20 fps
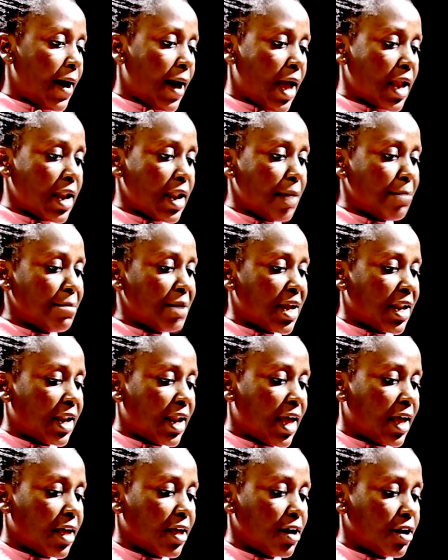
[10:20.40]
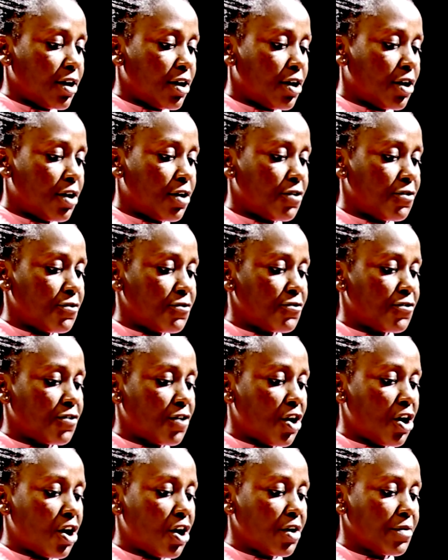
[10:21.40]
A number like
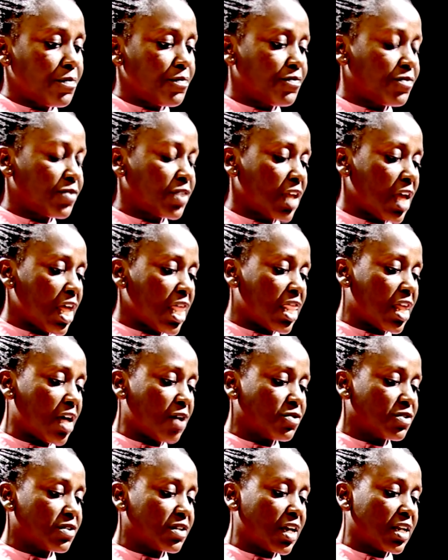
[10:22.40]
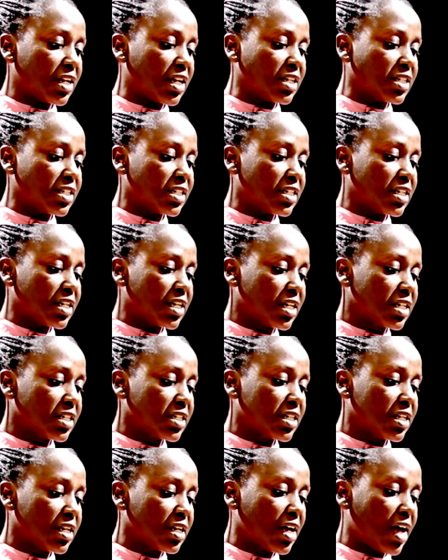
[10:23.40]

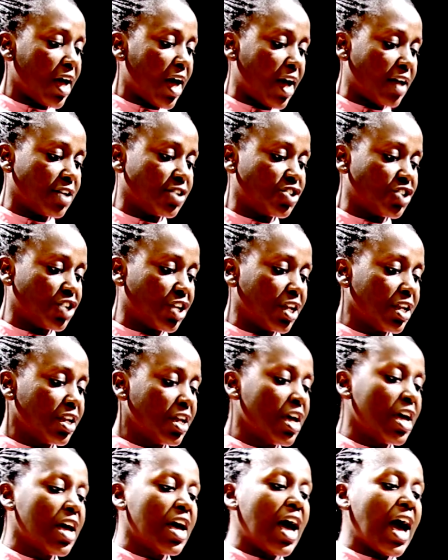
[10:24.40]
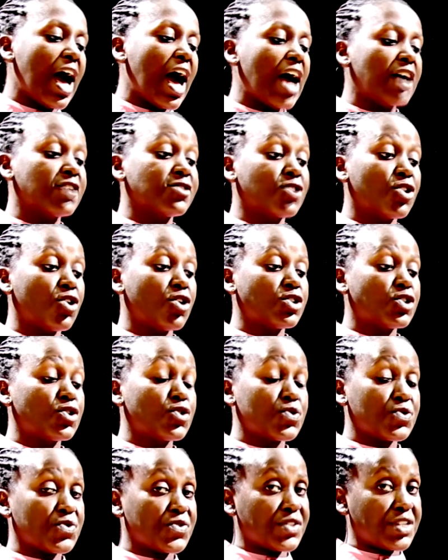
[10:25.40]
4,600 has got
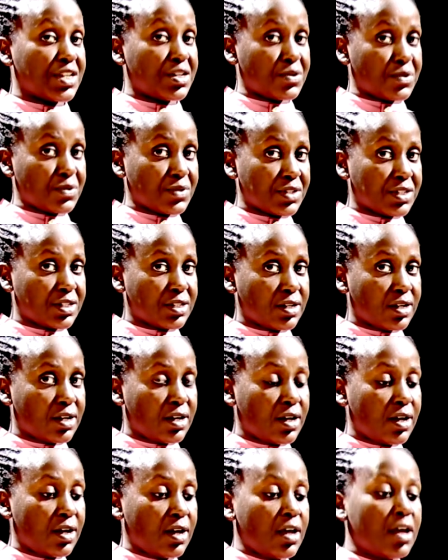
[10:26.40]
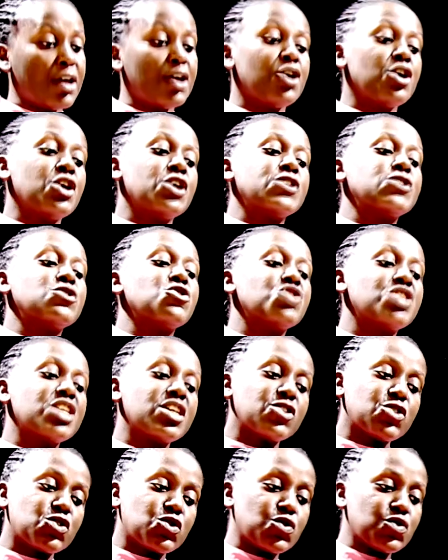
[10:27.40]
two zeros. So
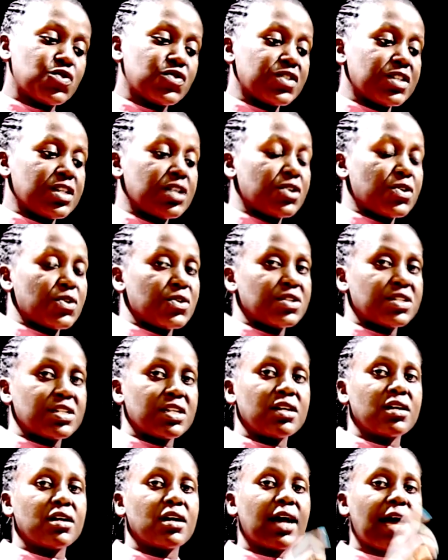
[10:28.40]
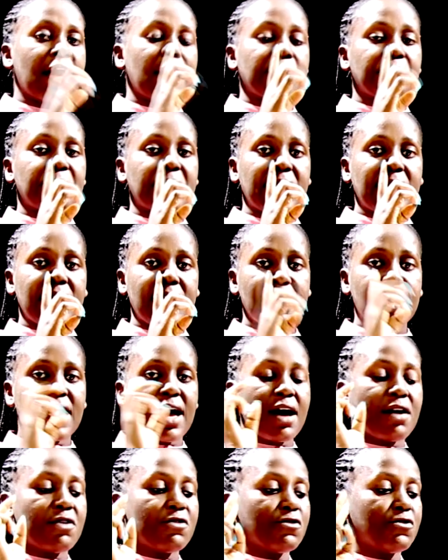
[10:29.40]
these two zeros can be
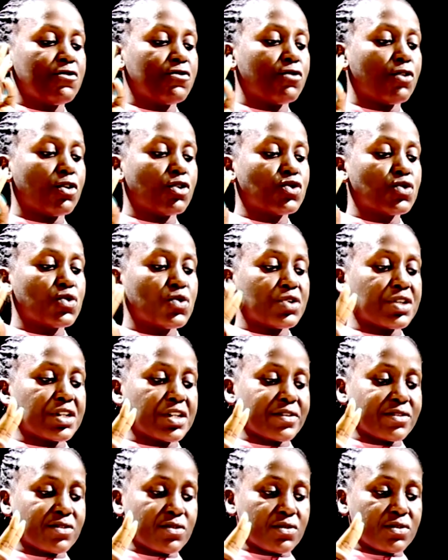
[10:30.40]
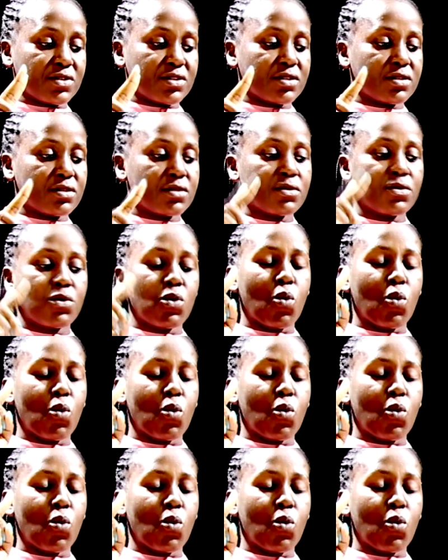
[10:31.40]
here for two reasons.